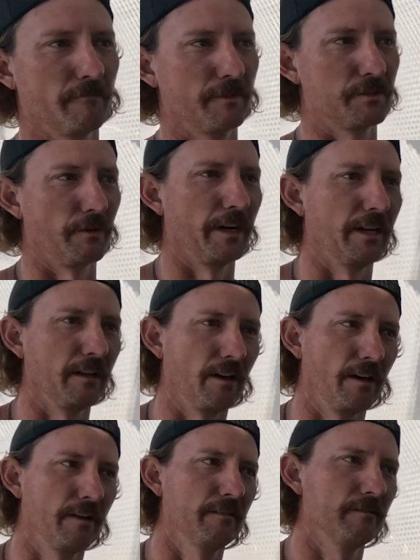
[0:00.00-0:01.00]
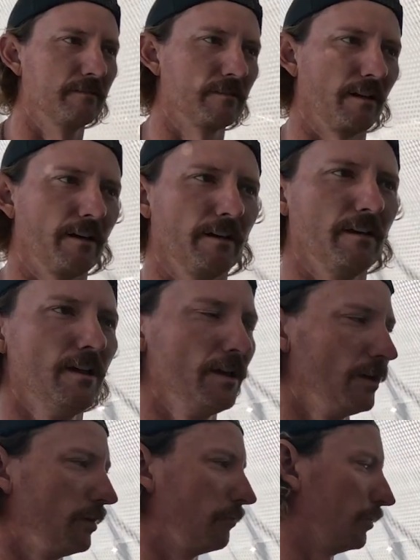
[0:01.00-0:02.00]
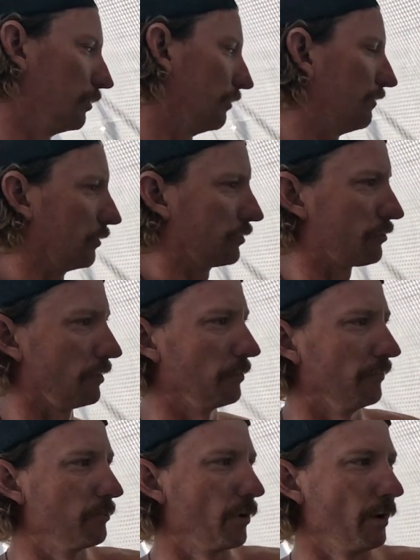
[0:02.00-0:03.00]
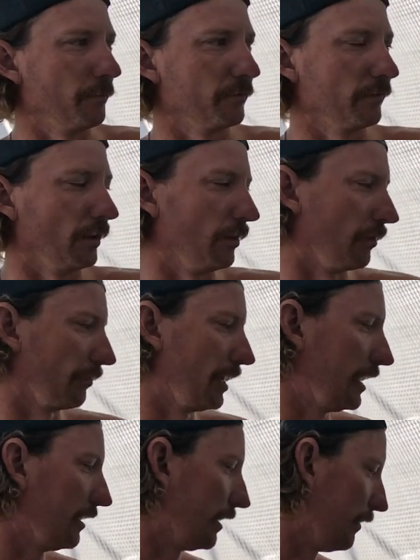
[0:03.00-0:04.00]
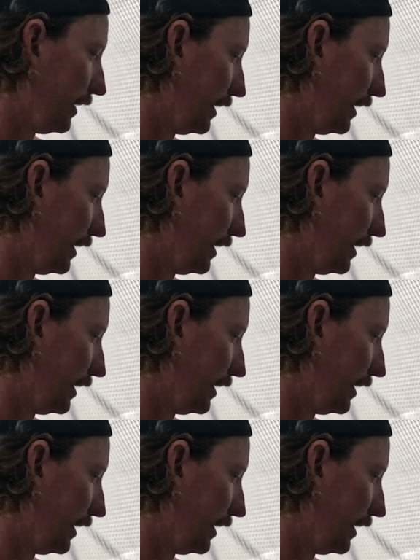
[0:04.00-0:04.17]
it's ready to go. So we'll do a full strip of prime along that, and